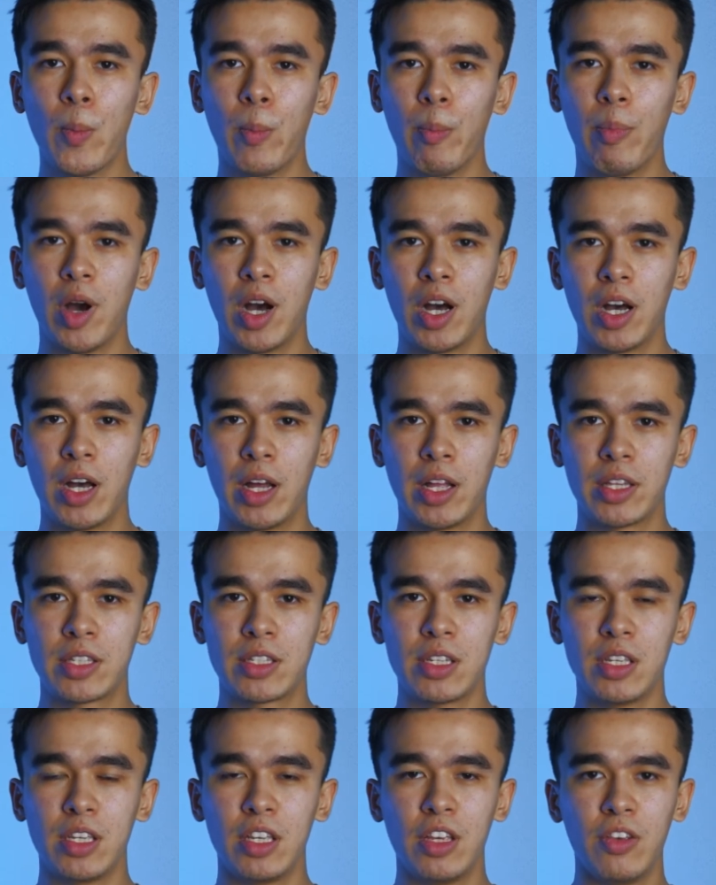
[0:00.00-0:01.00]

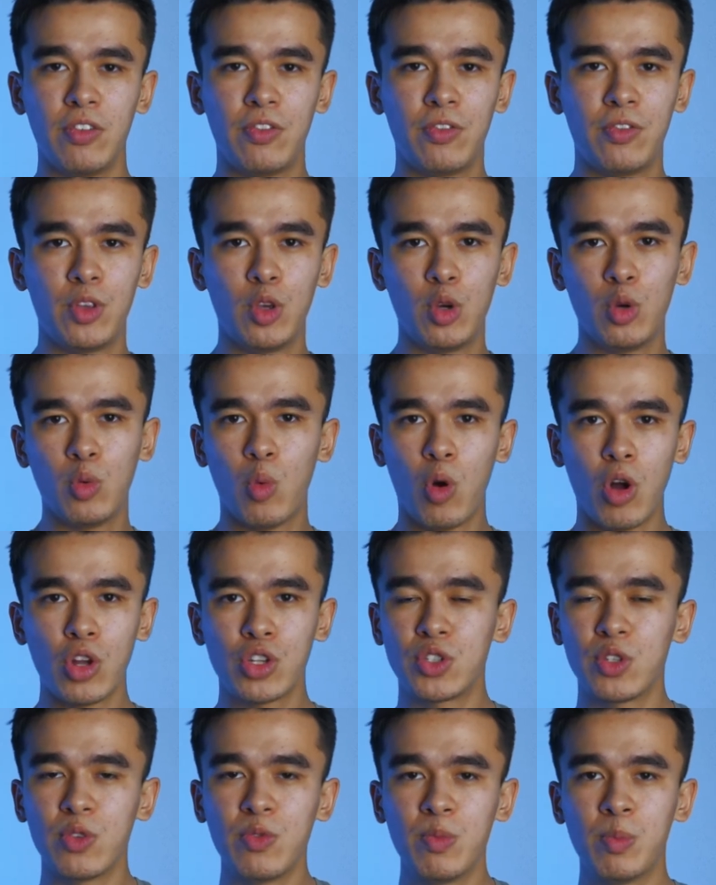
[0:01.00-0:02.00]
But if you
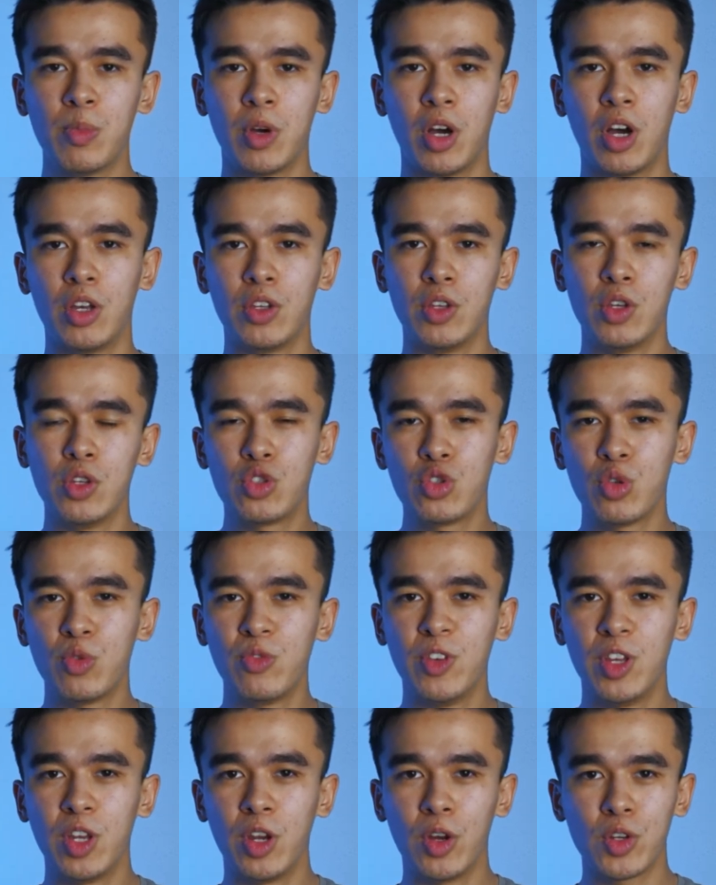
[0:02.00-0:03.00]
watch some YouTube
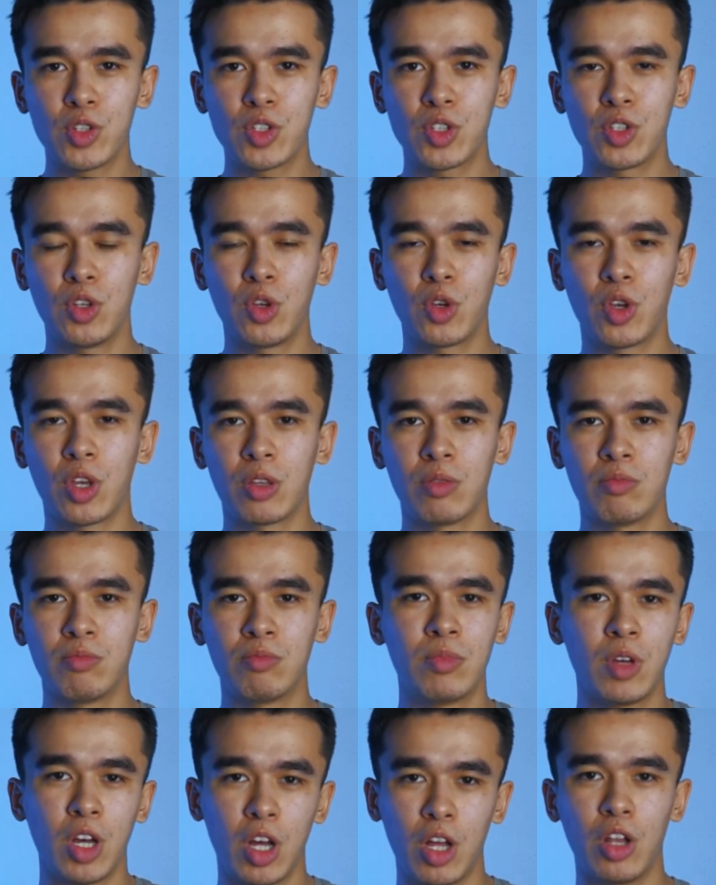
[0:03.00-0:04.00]
videos, you
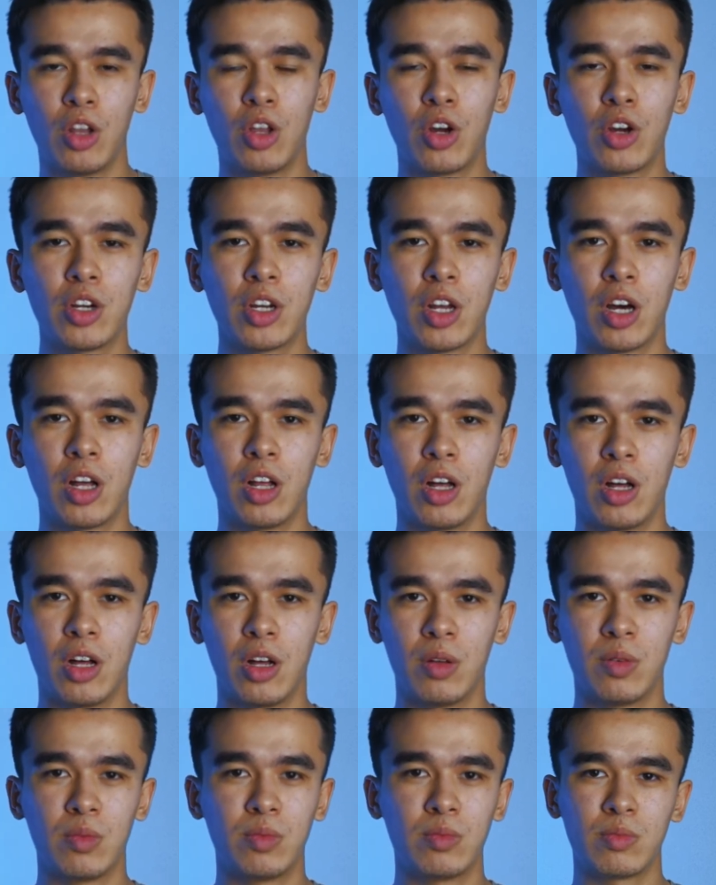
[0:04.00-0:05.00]
can learn
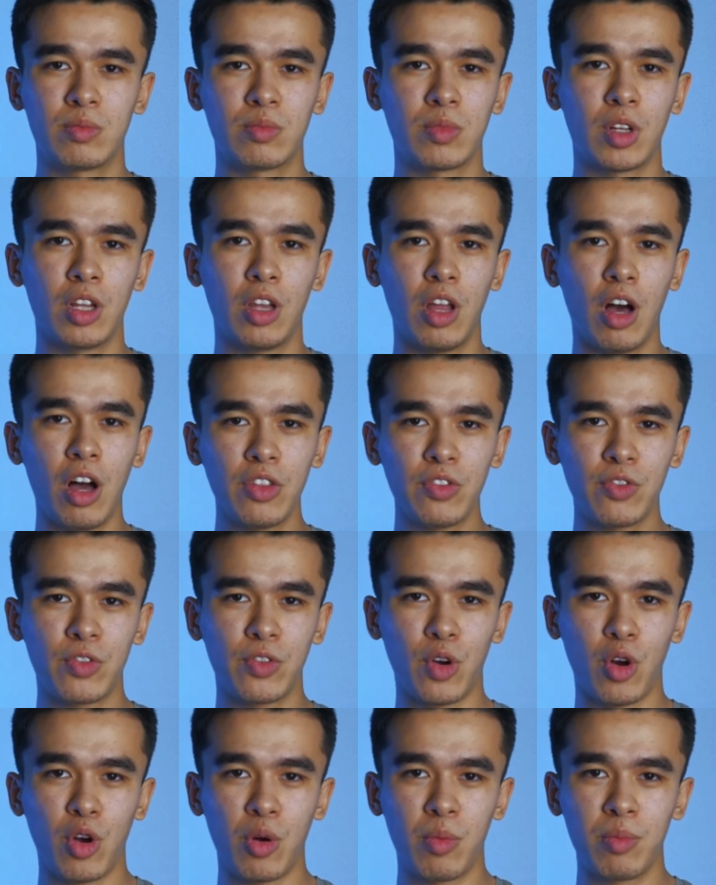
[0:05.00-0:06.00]
a lot
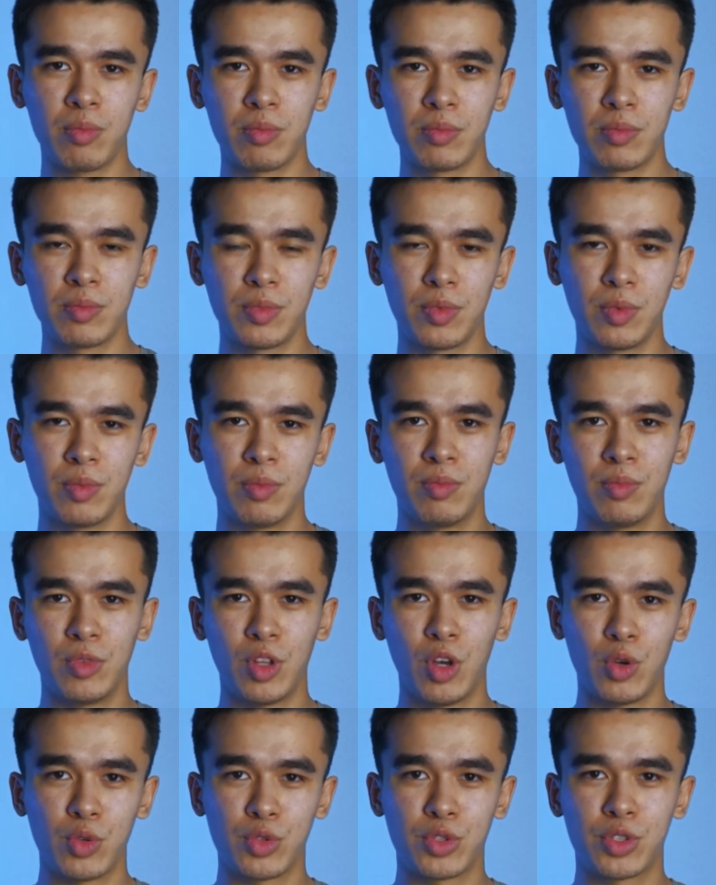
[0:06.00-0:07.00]
from
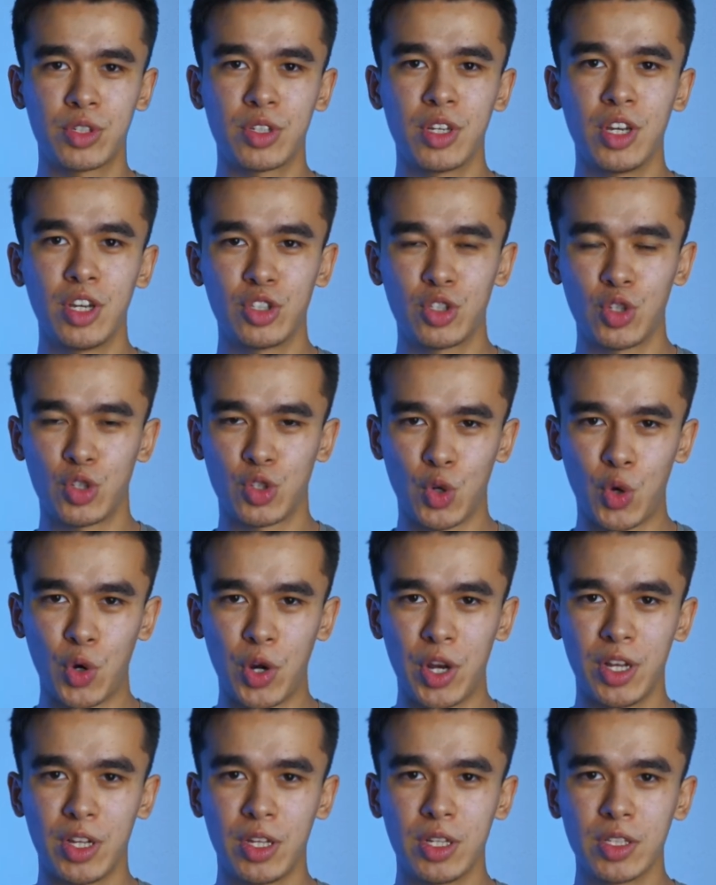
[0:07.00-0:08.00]
those
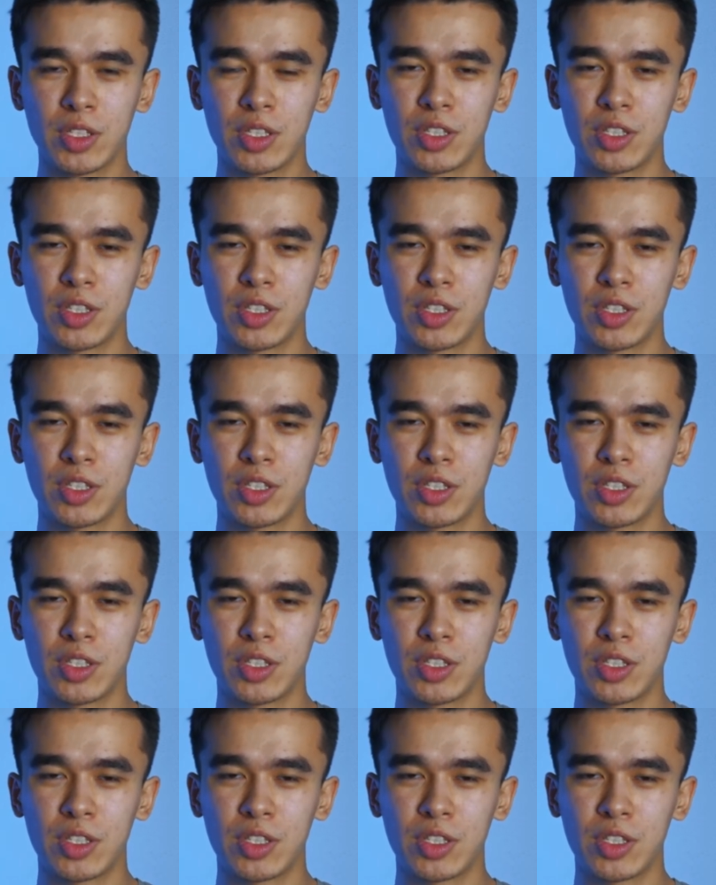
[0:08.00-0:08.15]
tutorials.